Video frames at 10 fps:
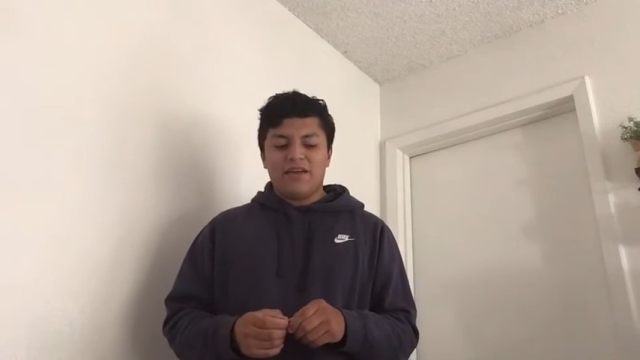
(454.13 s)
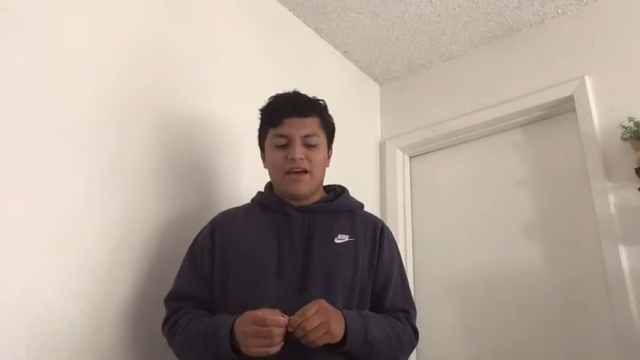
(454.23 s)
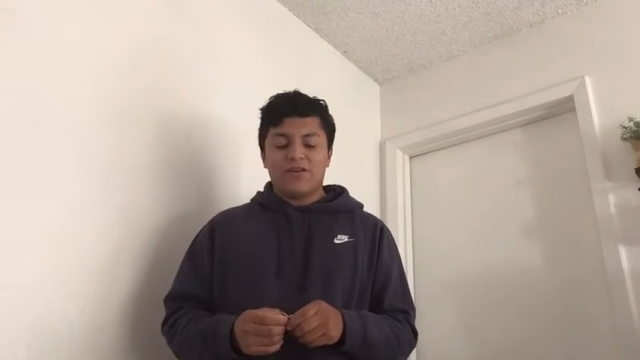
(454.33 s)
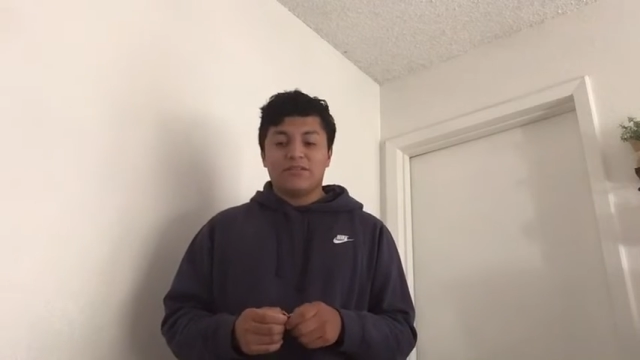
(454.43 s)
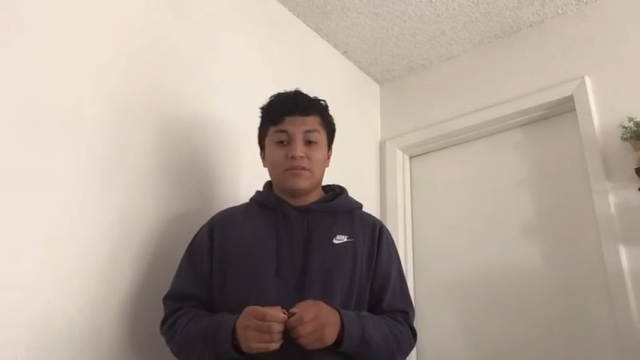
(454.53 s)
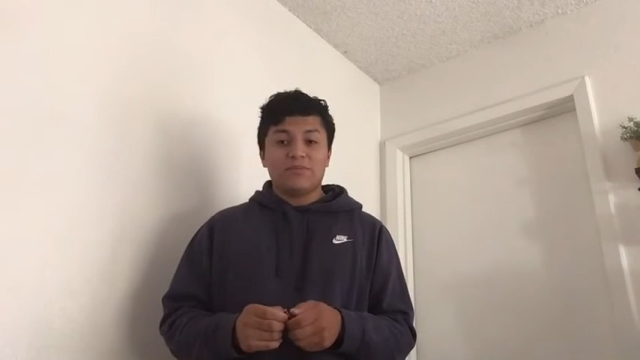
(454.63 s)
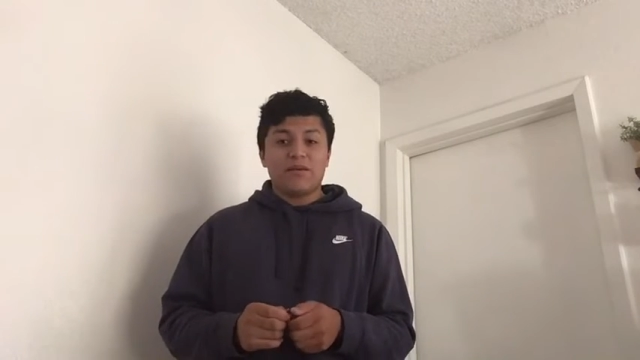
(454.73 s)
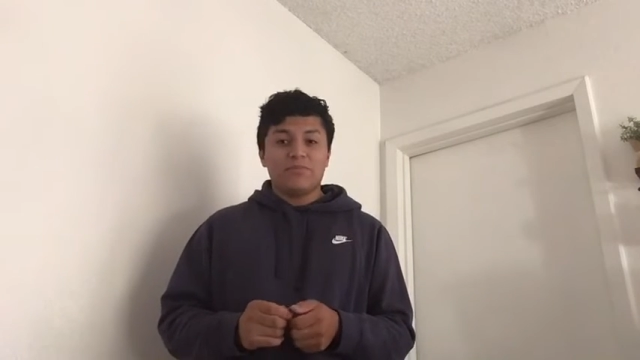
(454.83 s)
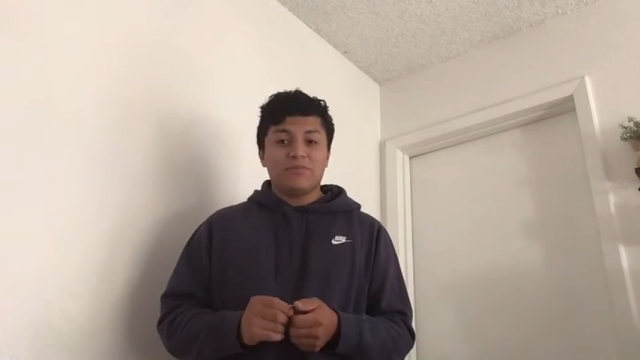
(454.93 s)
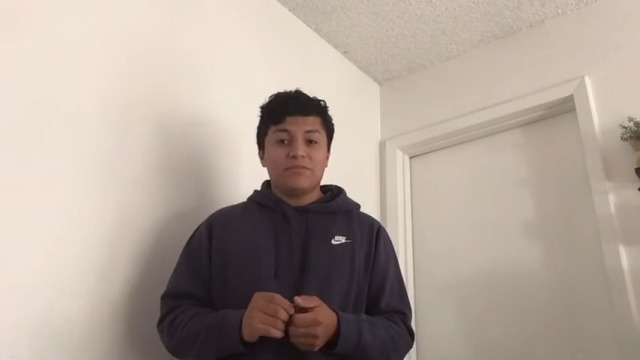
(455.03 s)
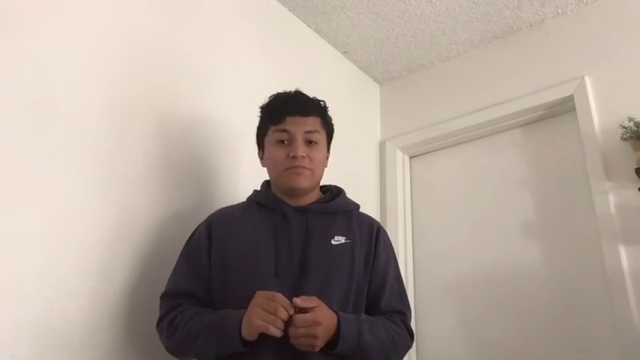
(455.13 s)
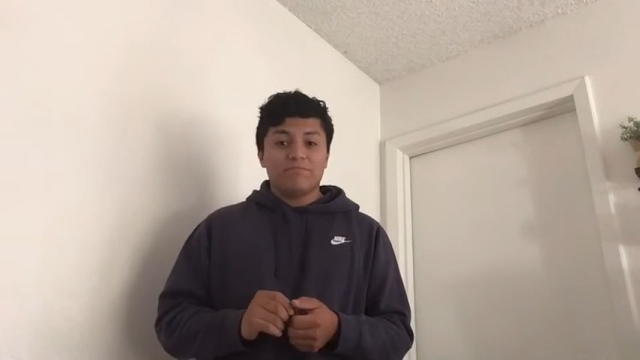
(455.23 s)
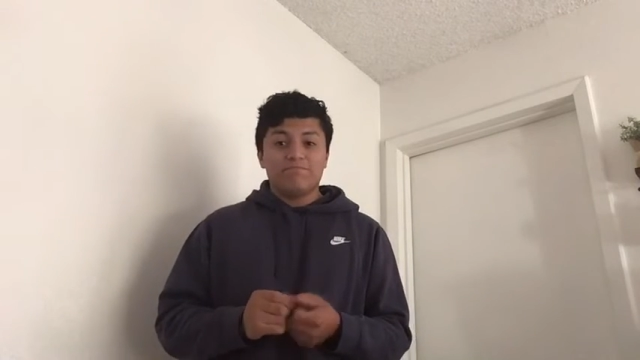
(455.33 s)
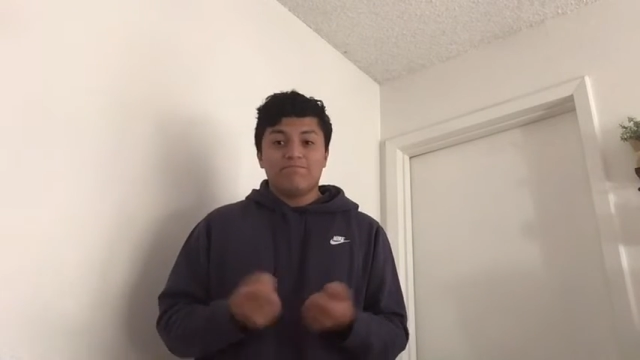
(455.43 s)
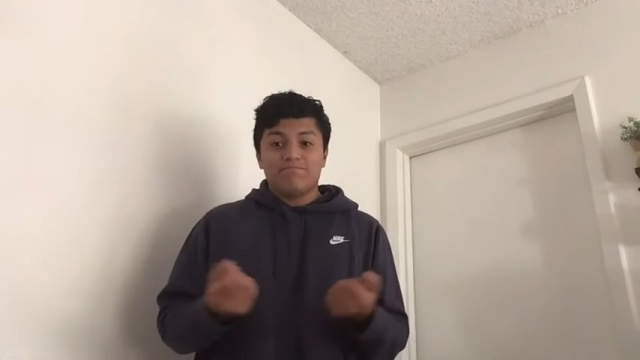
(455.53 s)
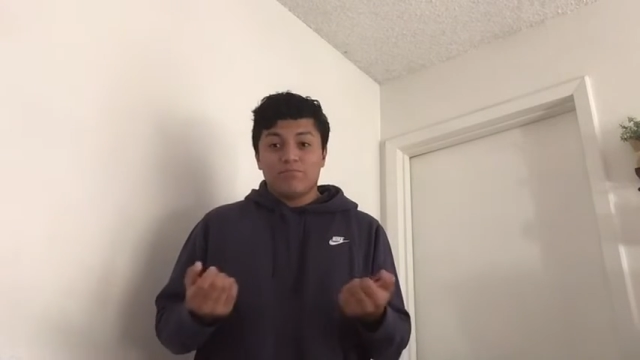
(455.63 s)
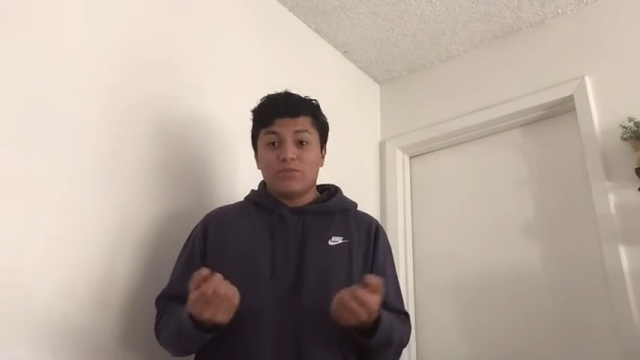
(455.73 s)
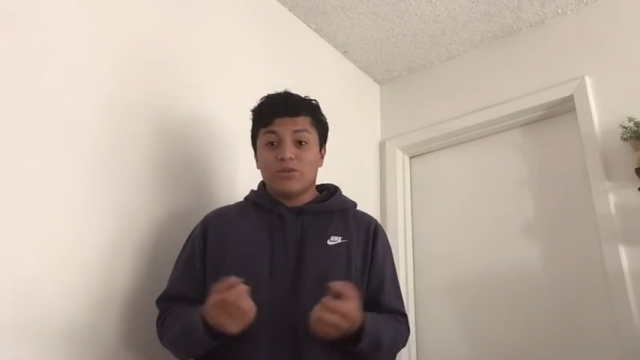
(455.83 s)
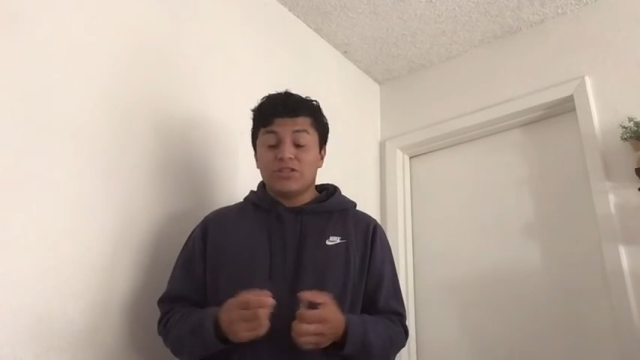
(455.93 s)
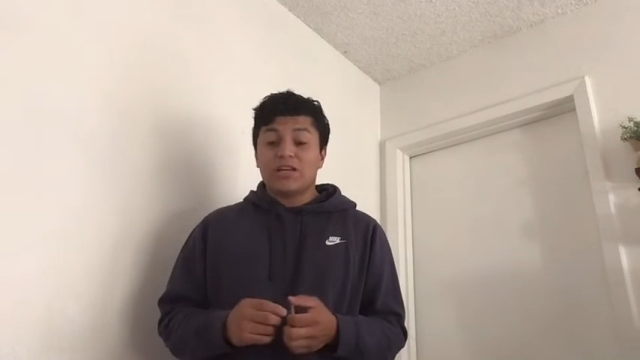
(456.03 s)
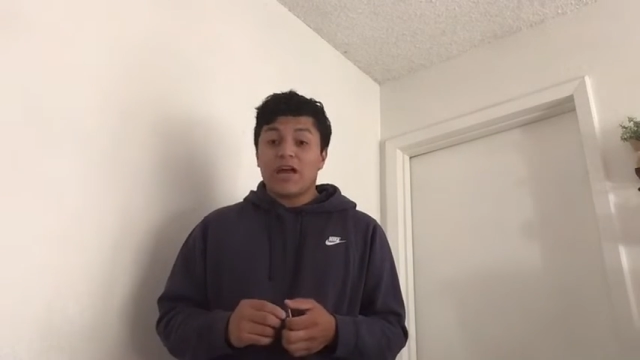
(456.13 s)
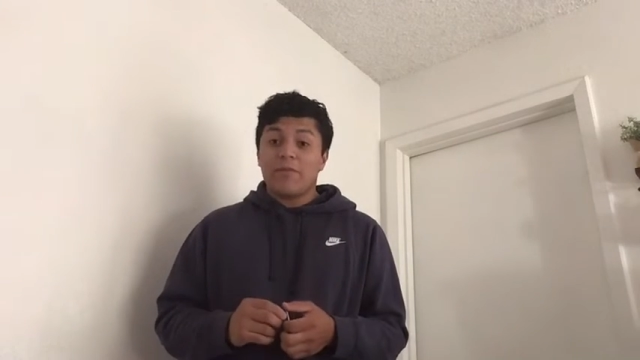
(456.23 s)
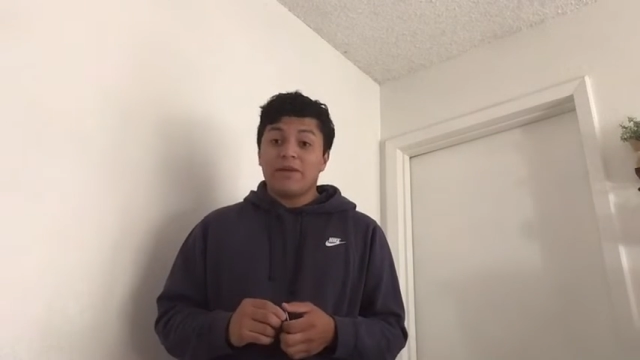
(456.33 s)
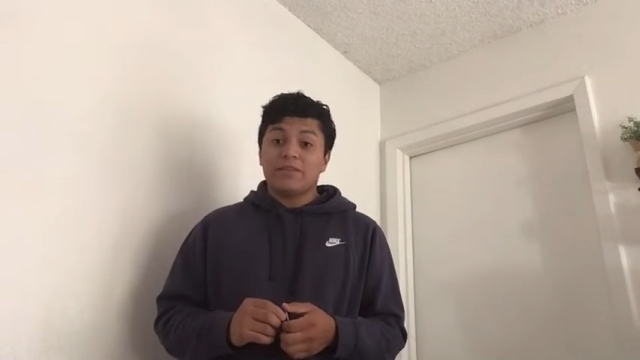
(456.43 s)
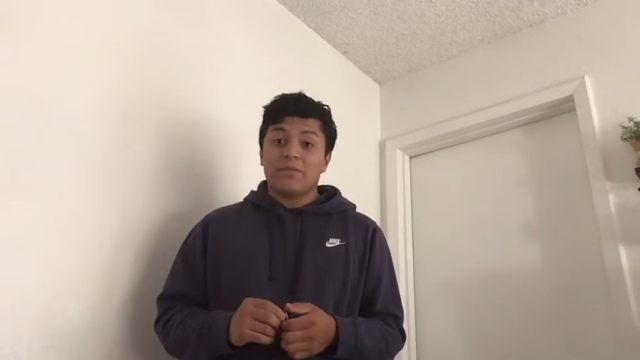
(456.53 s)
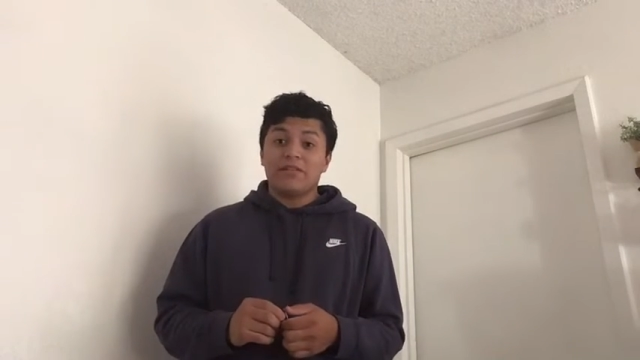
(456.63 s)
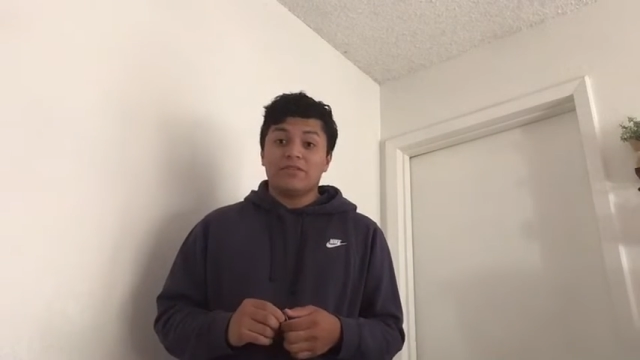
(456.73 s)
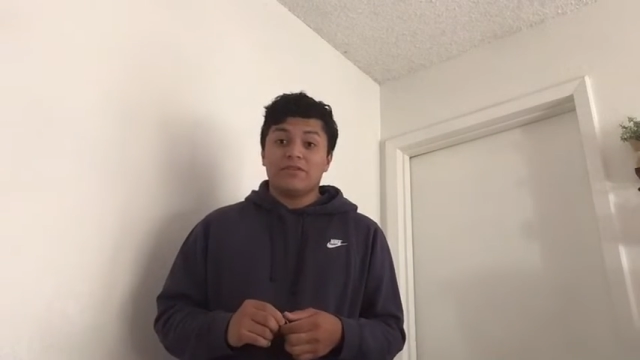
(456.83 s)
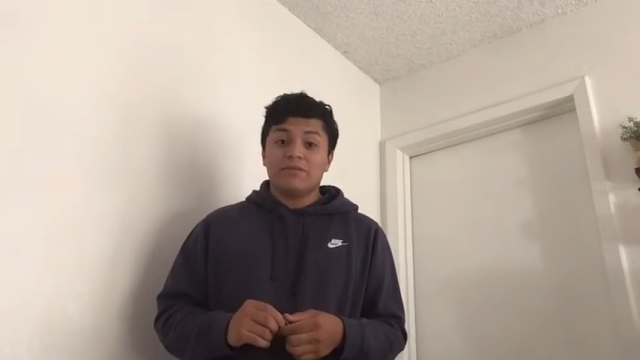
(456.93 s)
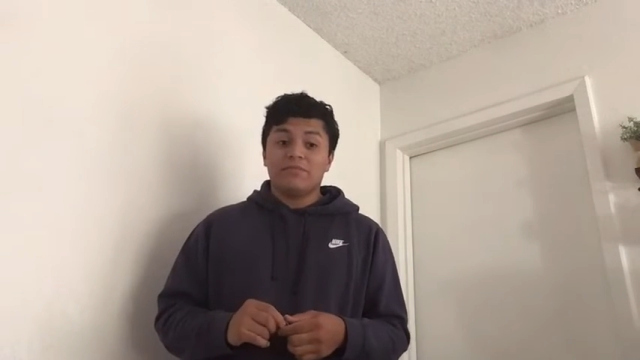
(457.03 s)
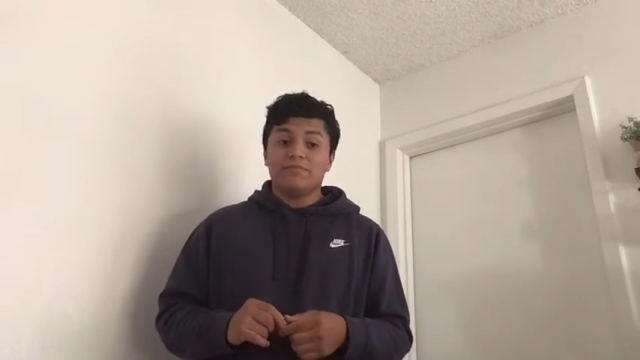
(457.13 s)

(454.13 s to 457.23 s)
how sometimes you just gotta make the best of it.